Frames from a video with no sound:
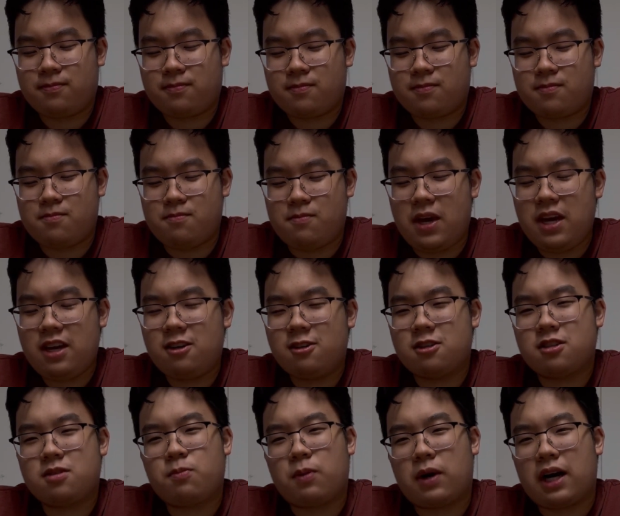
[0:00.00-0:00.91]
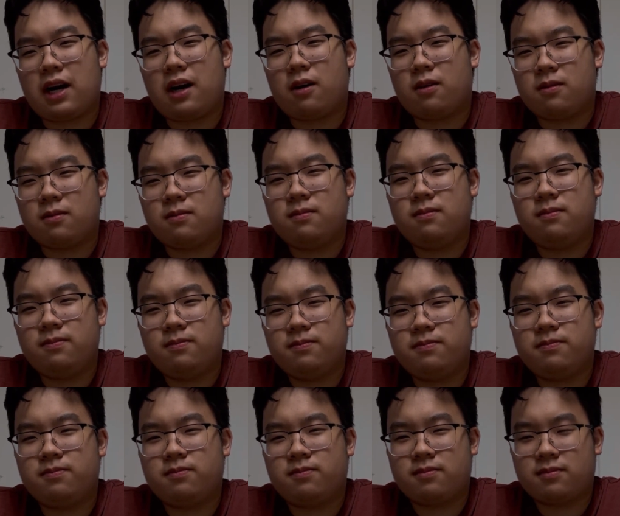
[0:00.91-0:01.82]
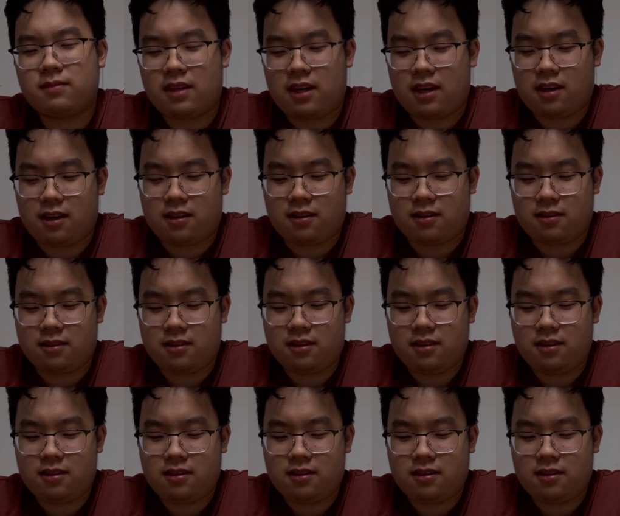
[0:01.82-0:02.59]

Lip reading: Mater is brown, and